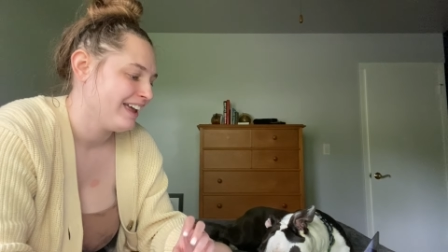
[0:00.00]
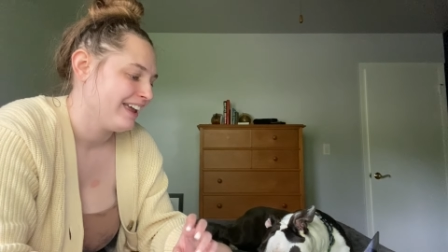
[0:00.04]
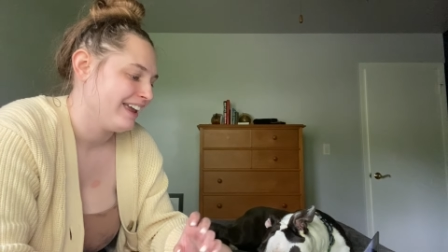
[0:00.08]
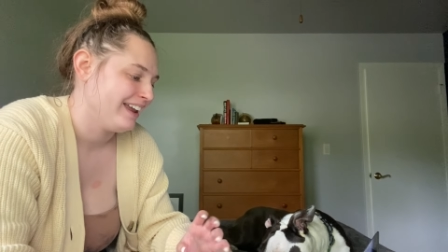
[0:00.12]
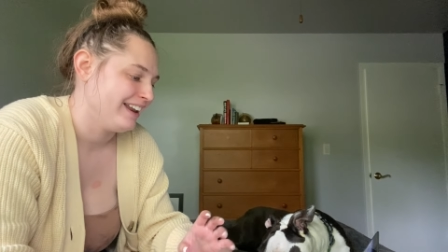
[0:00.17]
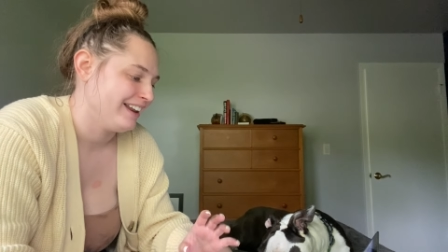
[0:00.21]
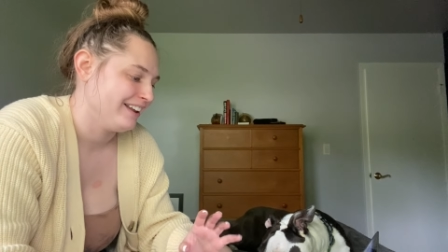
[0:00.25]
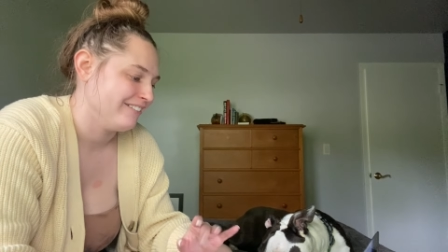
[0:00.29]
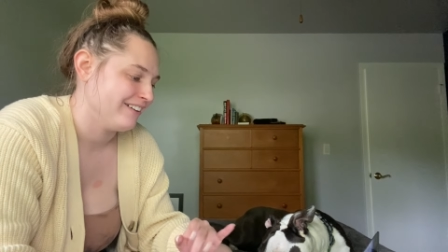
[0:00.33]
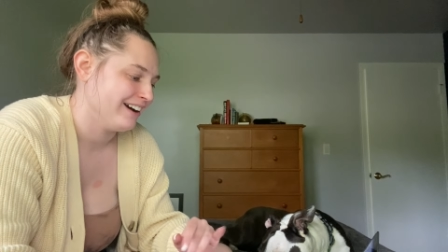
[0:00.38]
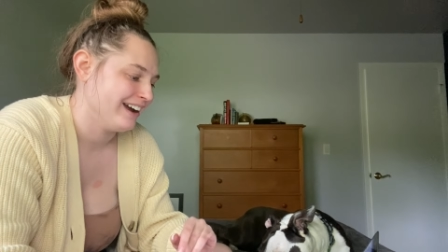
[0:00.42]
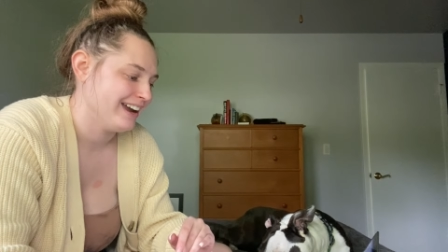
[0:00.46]

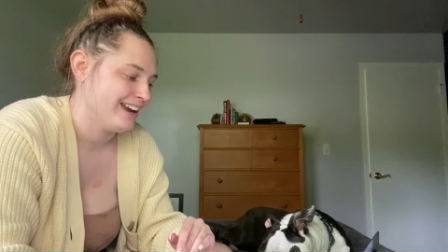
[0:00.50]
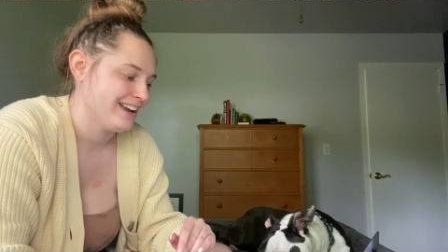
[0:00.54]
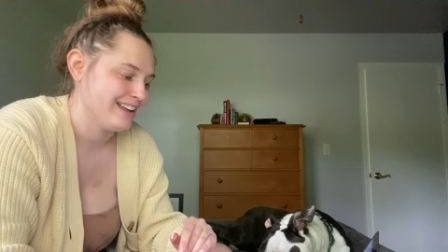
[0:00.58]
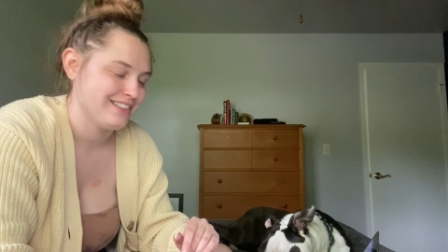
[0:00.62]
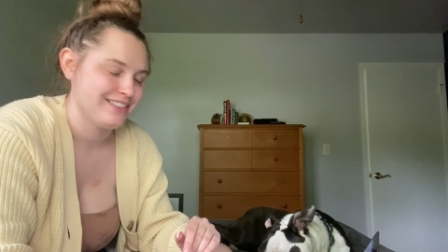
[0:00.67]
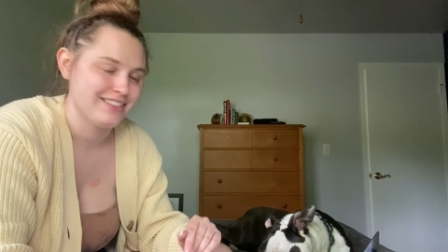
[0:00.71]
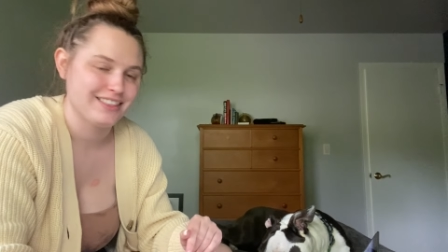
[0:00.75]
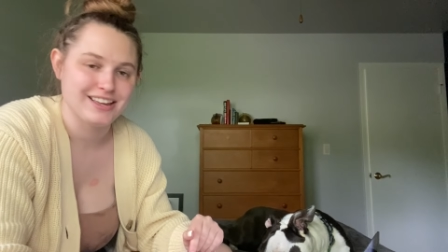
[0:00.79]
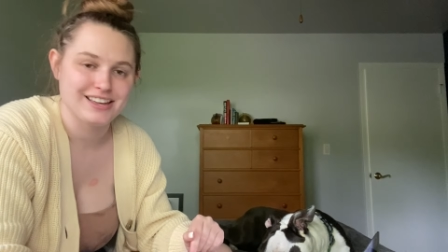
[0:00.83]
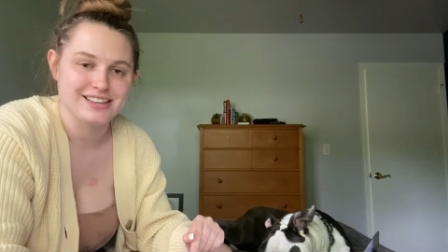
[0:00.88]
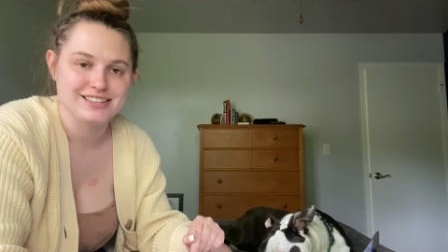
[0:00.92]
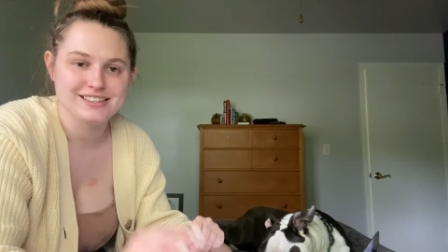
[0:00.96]
Anyway,
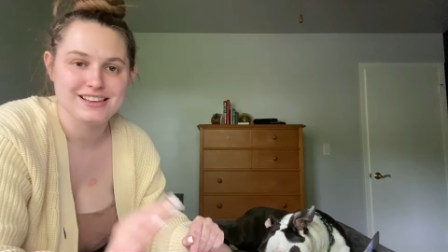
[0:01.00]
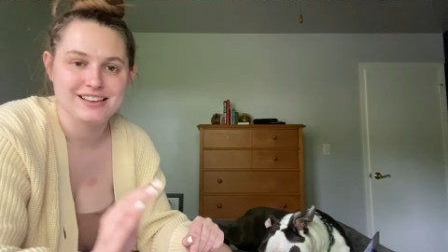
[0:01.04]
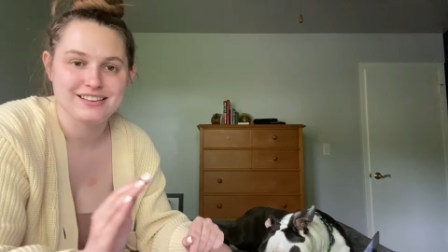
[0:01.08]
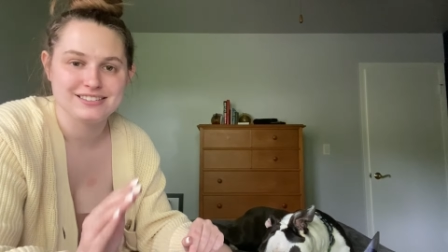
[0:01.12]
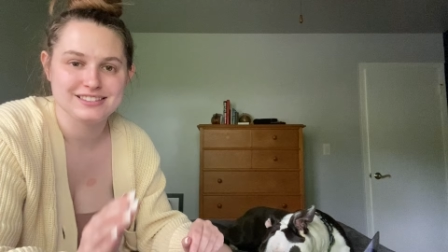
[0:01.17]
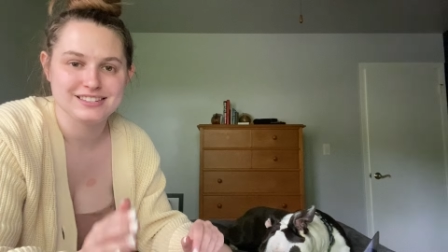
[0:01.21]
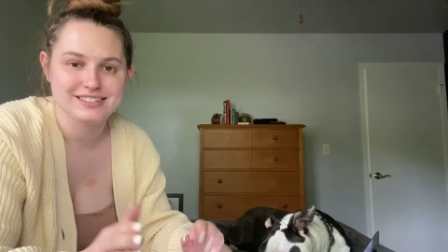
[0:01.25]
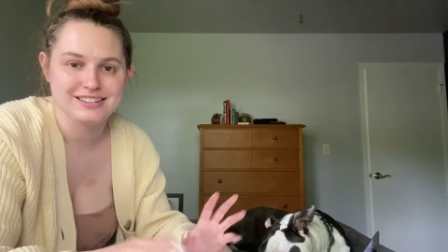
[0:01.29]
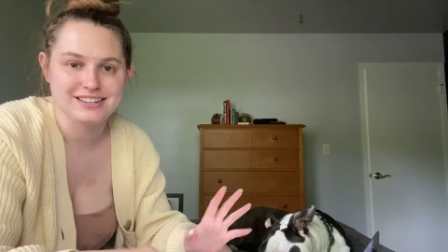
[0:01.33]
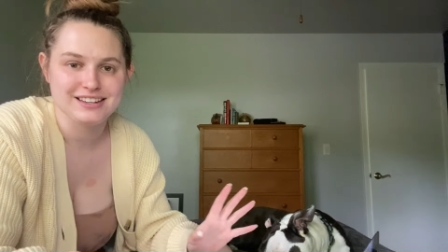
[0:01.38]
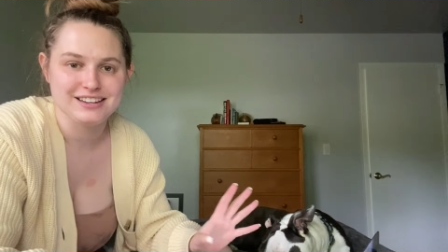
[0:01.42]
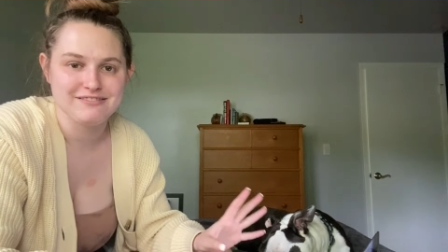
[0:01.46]
this
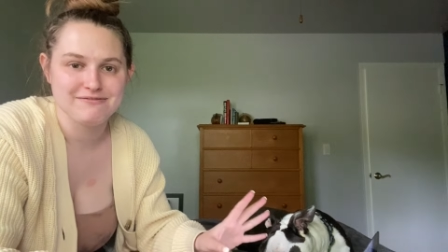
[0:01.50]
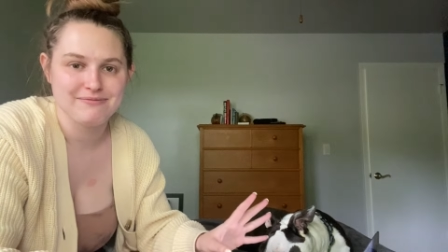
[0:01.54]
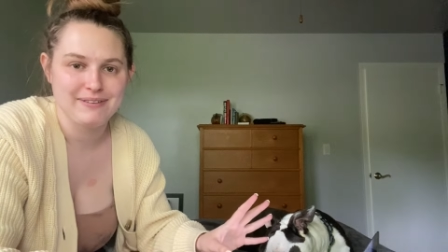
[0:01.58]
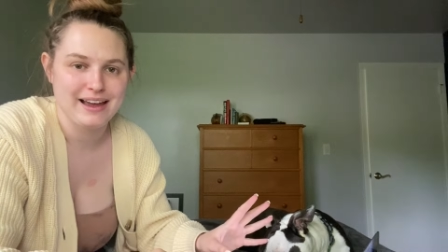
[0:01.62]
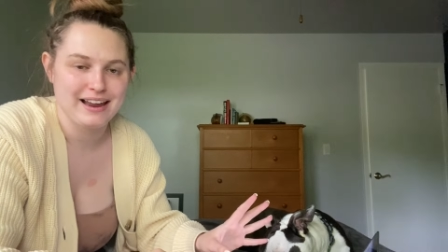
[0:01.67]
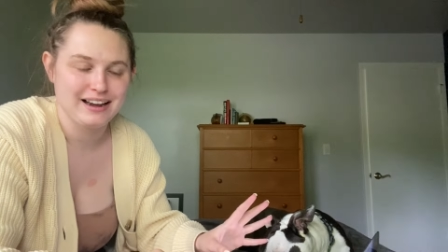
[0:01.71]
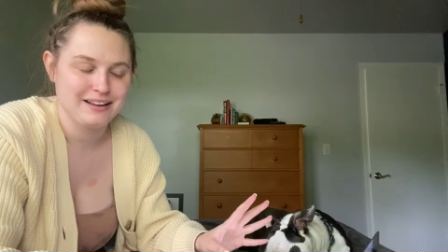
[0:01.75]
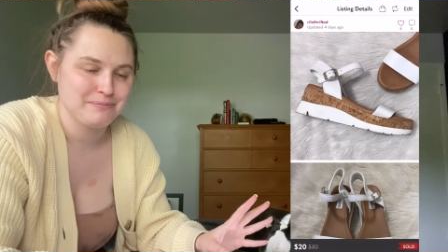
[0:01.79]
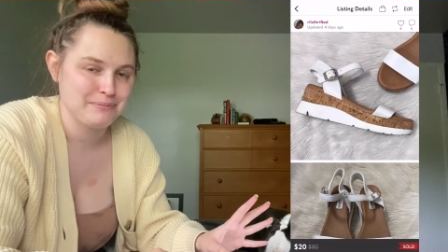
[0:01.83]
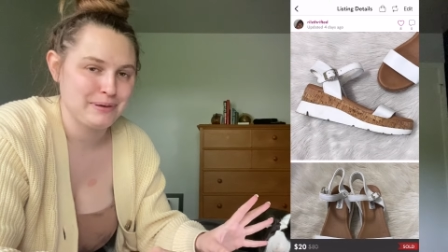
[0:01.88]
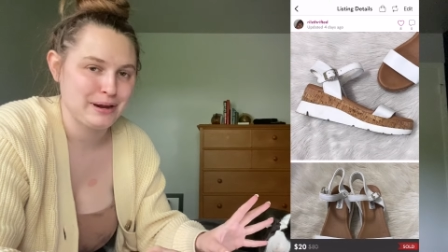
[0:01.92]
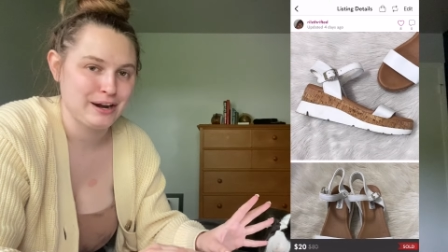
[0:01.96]
Steve
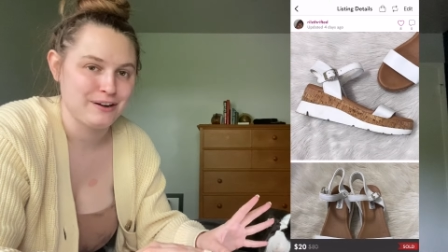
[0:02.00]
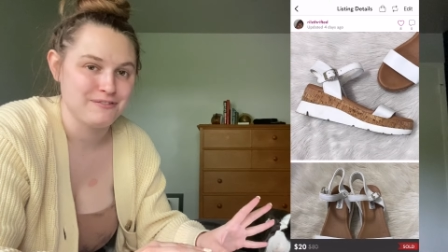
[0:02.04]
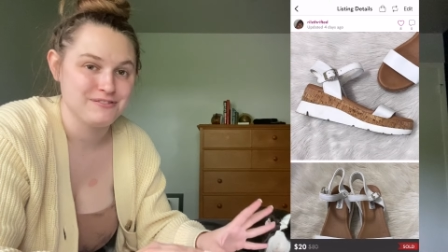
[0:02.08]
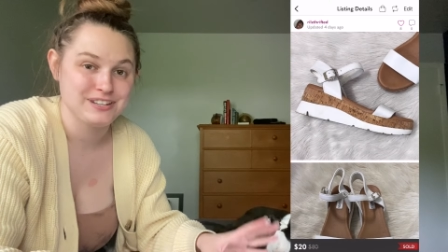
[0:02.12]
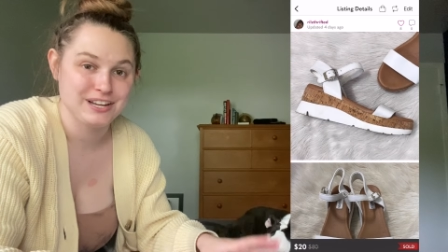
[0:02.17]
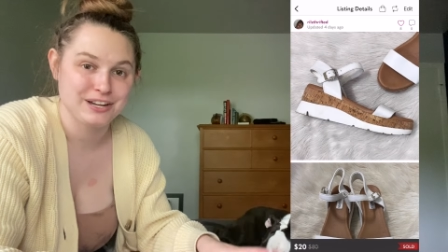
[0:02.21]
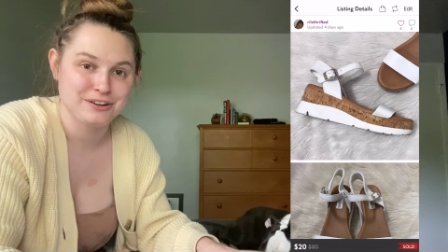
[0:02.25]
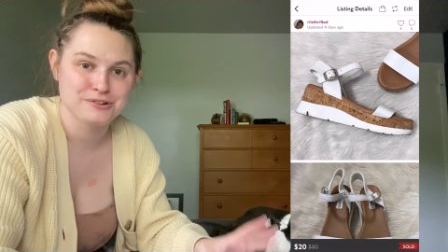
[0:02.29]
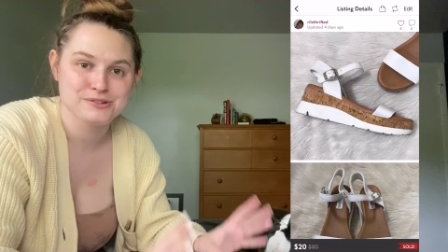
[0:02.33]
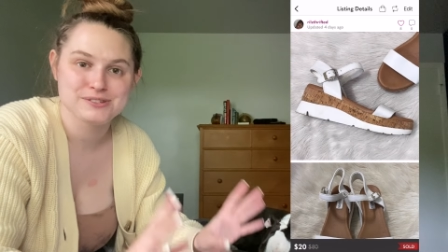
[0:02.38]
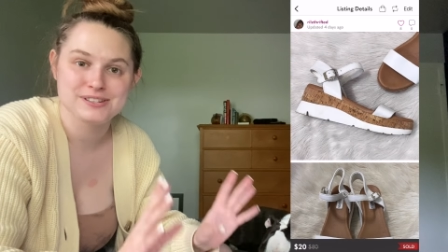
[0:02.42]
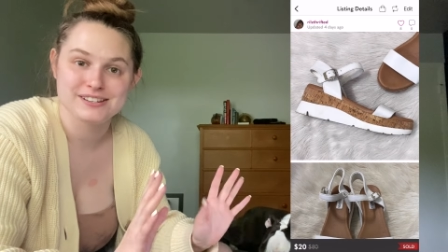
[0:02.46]
Madden pair of
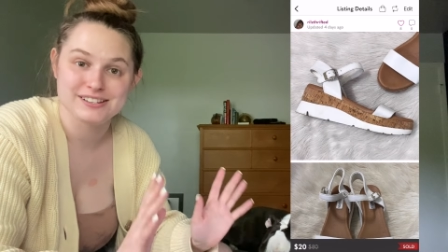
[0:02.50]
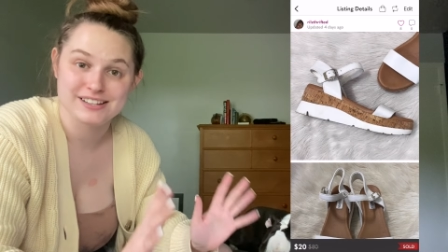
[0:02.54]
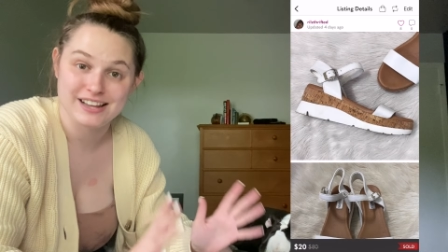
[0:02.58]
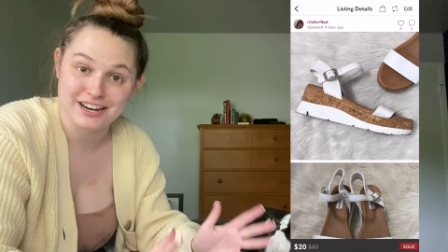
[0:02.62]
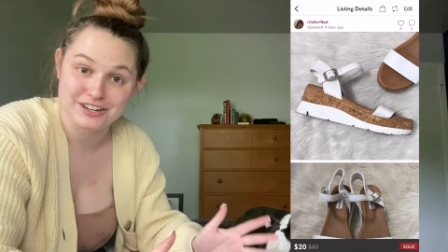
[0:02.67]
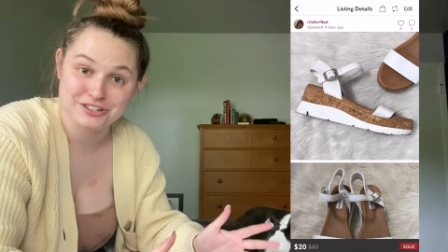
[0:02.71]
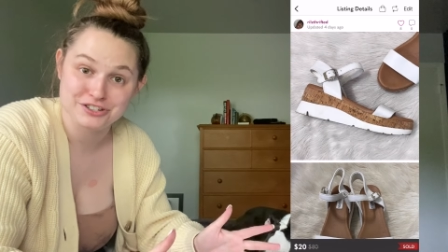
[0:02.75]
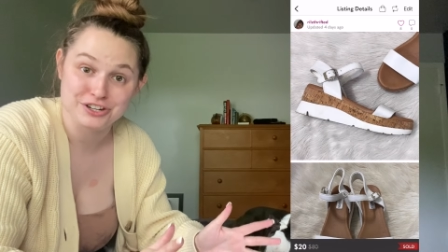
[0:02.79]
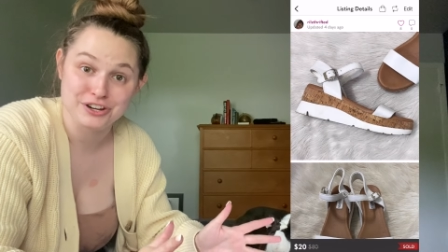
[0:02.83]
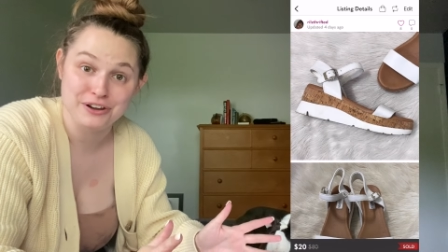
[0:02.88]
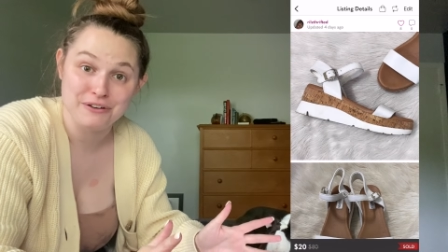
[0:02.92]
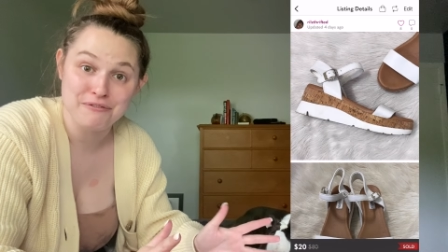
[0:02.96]
sandals is
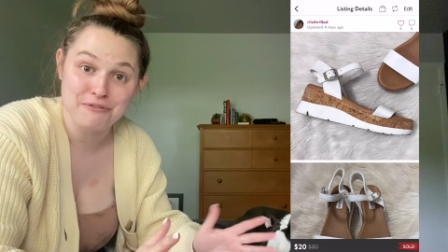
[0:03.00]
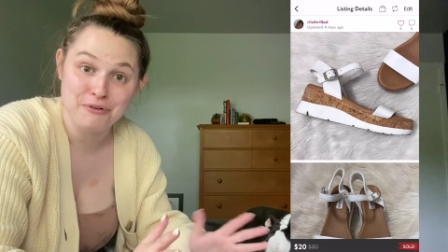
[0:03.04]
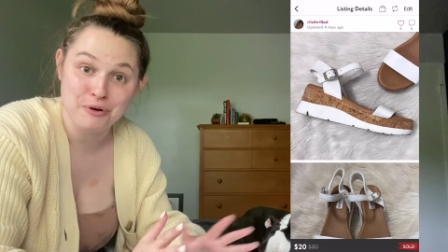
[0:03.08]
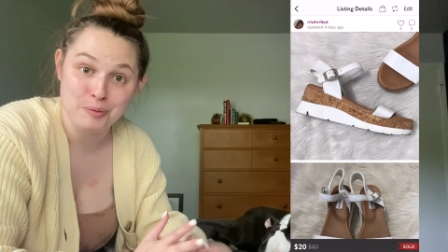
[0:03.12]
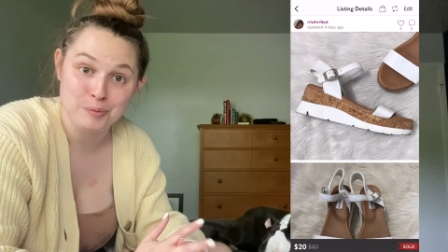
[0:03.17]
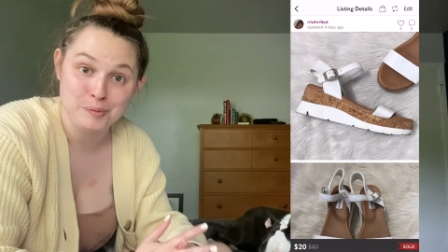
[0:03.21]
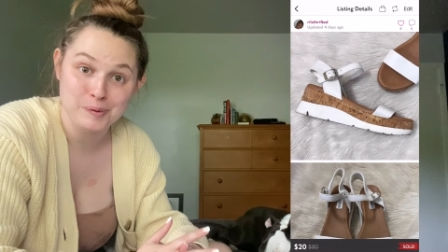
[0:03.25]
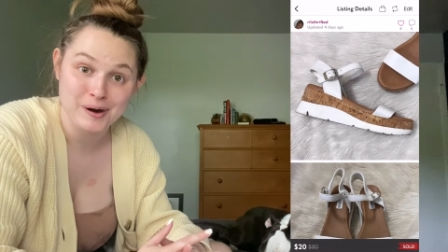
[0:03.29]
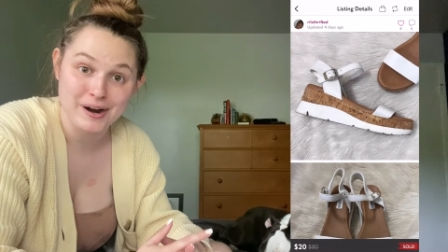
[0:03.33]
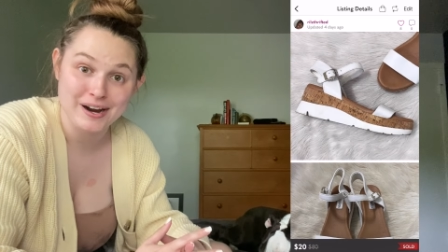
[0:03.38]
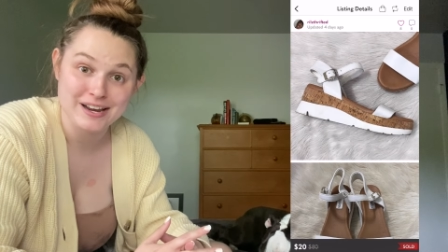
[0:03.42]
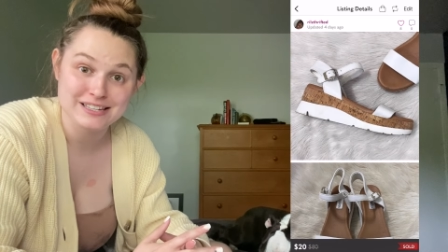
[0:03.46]
actually a full
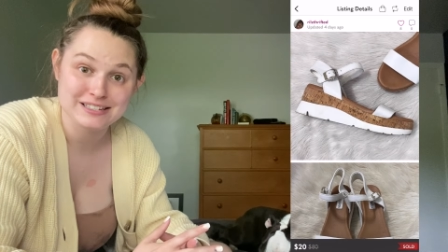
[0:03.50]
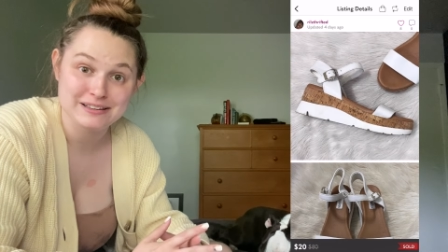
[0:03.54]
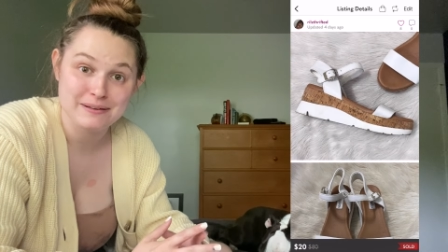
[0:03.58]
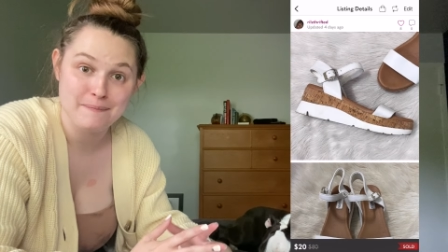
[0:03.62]
price